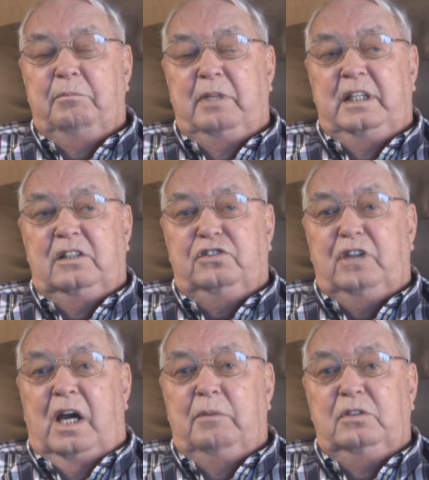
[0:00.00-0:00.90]
main
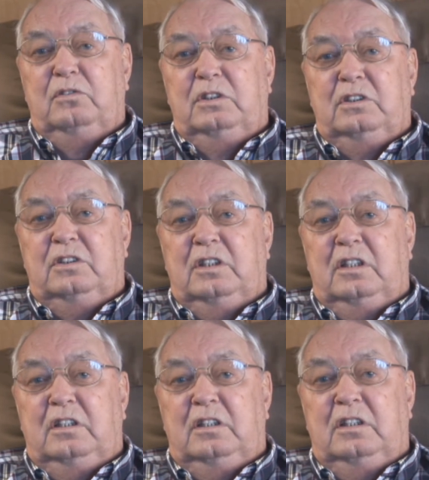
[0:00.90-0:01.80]
assignment was
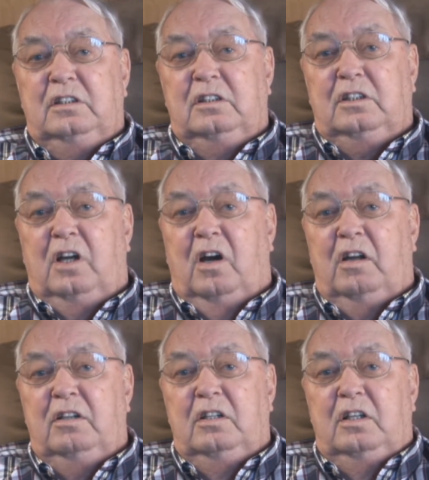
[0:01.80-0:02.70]

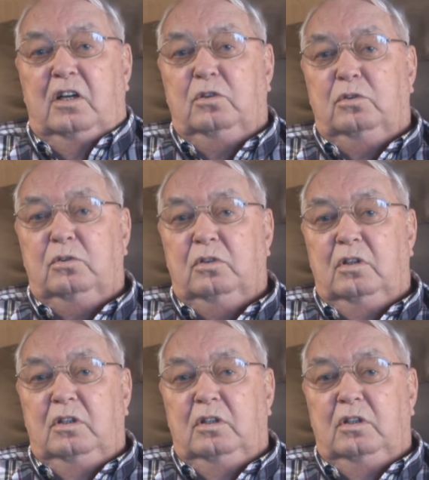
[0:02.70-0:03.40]
guarding the hold,